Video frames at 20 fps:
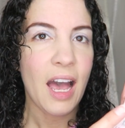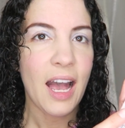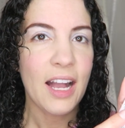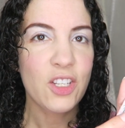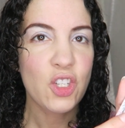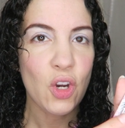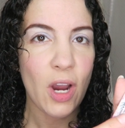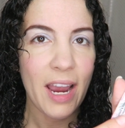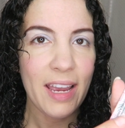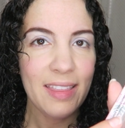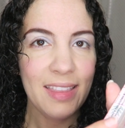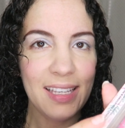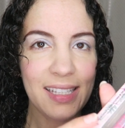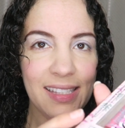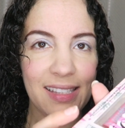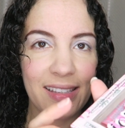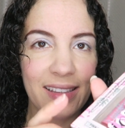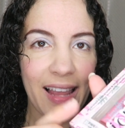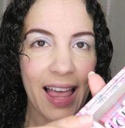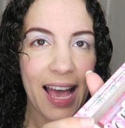I tried
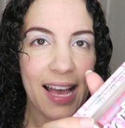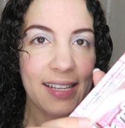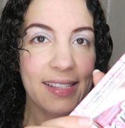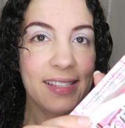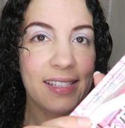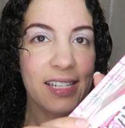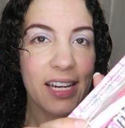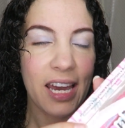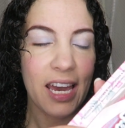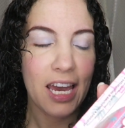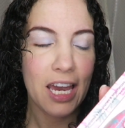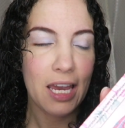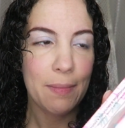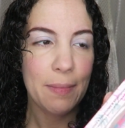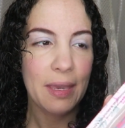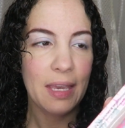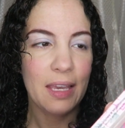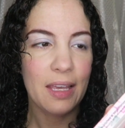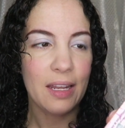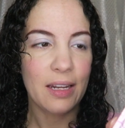this last
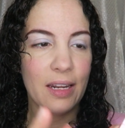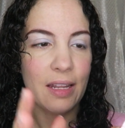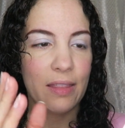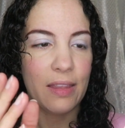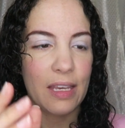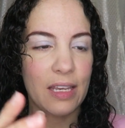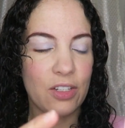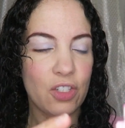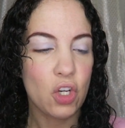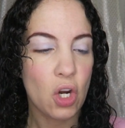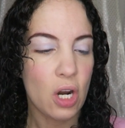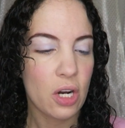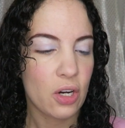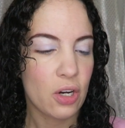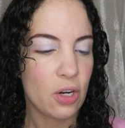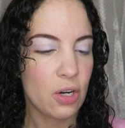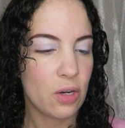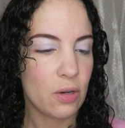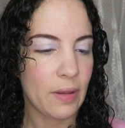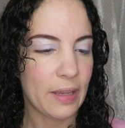time in the
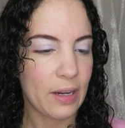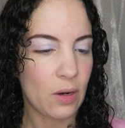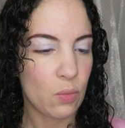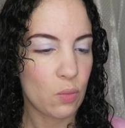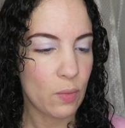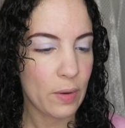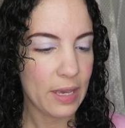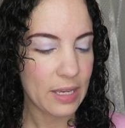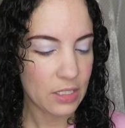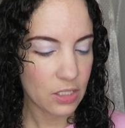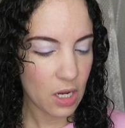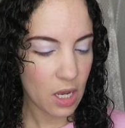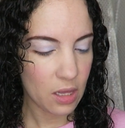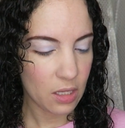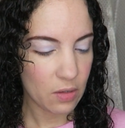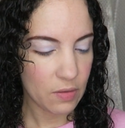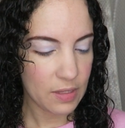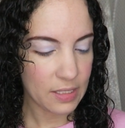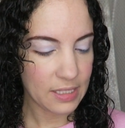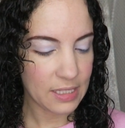darker, like a red
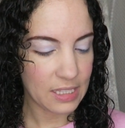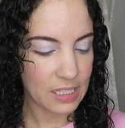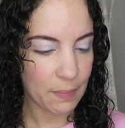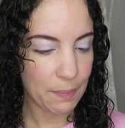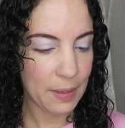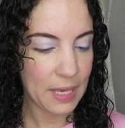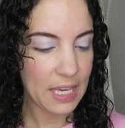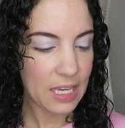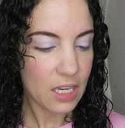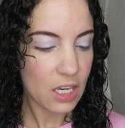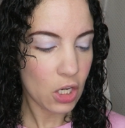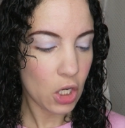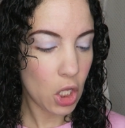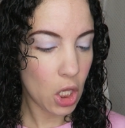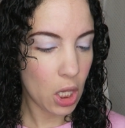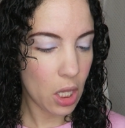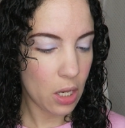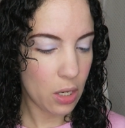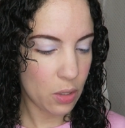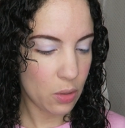color. This is the Pink
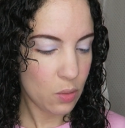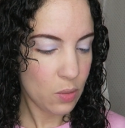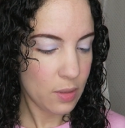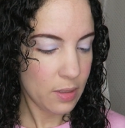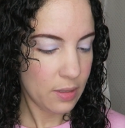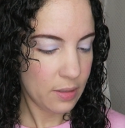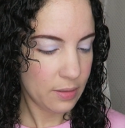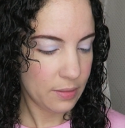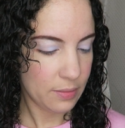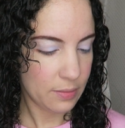Glow.